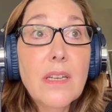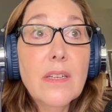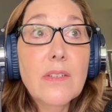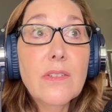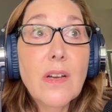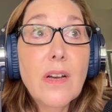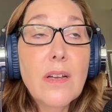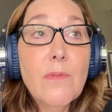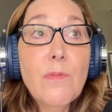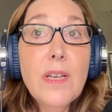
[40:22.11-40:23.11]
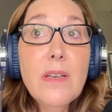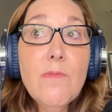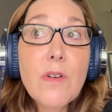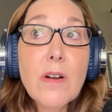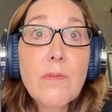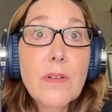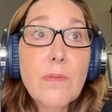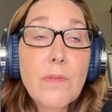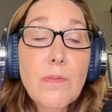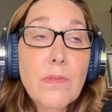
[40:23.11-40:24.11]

is we work with